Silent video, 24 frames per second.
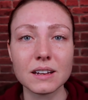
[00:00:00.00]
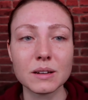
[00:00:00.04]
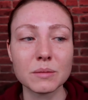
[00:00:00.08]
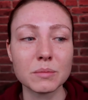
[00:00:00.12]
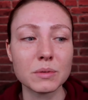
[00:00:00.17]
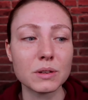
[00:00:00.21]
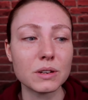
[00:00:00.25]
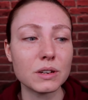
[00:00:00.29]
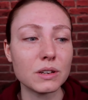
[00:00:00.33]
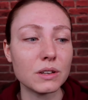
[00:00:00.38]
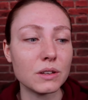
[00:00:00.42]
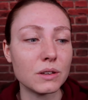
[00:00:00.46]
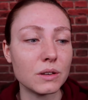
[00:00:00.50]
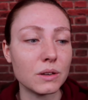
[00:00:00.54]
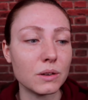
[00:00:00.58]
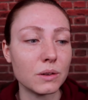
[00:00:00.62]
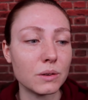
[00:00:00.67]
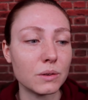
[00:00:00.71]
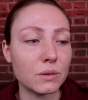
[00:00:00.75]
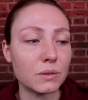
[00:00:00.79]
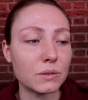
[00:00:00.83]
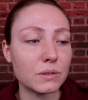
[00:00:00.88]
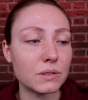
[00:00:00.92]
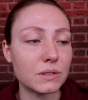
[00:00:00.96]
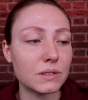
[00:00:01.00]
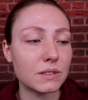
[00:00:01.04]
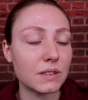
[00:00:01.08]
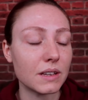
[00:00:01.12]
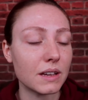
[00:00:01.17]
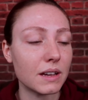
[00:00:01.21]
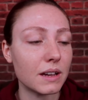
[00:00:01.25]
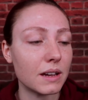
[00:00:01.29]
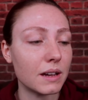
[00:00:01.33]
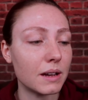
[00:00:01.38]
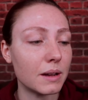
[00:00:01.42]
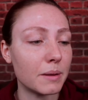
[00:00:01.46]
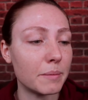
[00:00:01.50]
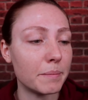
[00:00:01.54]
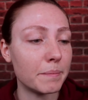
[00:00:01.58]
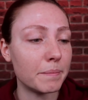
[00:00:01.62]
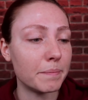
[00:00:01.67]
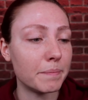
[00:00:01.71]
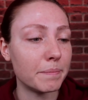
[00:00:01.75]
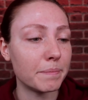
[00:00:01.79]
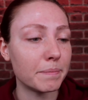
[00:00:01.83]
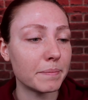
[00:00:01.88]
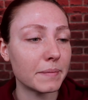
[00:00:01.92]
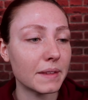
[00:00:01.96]
I'm going to use a
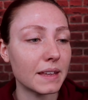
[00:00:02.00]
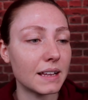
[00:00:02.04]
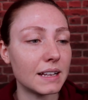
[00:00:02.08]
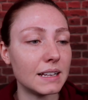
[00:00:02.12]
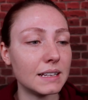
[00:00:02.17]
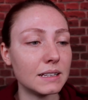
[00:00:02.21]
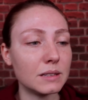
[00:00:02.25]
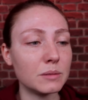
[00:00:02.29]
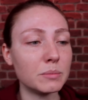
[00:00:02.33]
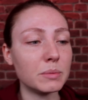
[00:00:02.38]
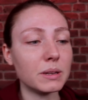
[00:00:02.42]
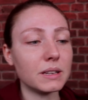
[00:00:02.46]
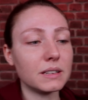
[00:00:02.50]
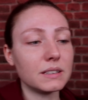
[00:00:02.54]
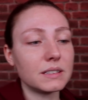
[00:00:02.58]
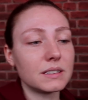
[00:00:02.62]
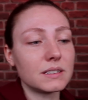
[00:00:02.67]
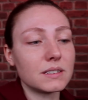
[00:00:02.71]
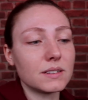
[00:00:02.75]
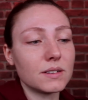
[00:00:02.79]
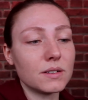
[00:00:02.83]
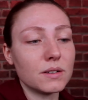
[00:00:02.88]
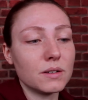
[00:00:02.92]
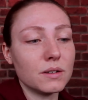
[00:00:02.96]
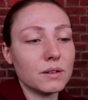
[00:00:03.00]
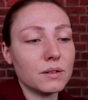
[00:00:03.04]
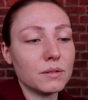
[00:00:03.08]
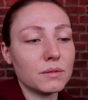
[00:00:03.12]
little bit of